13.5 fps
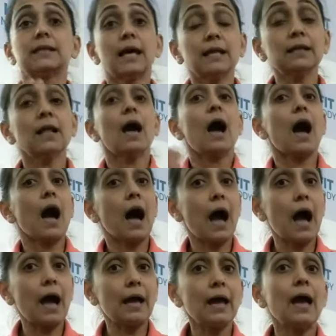then
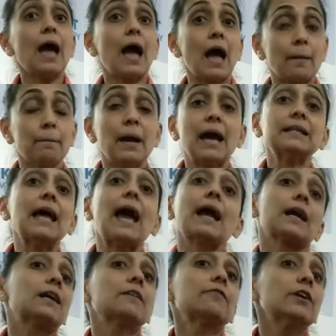I am an
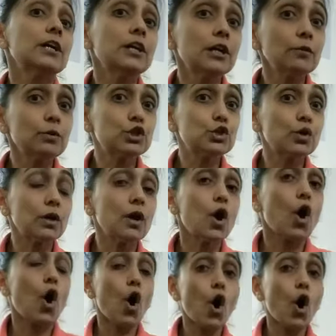active individual